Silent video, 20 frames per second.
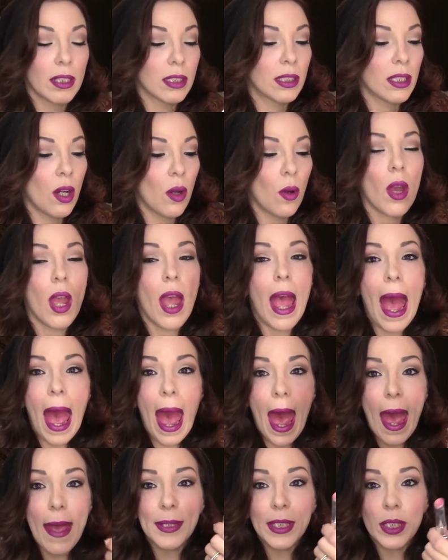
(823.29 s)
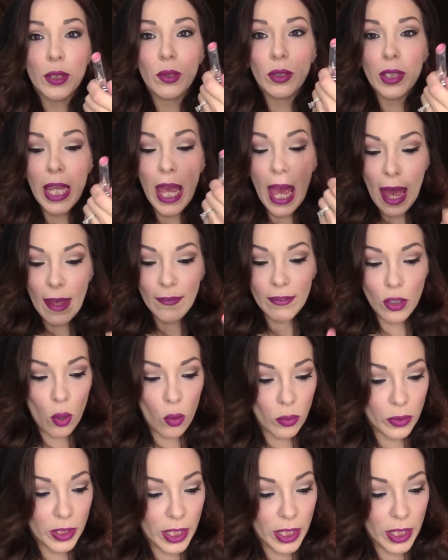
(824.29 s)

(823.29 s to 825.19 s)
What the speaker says: so absolutely have to own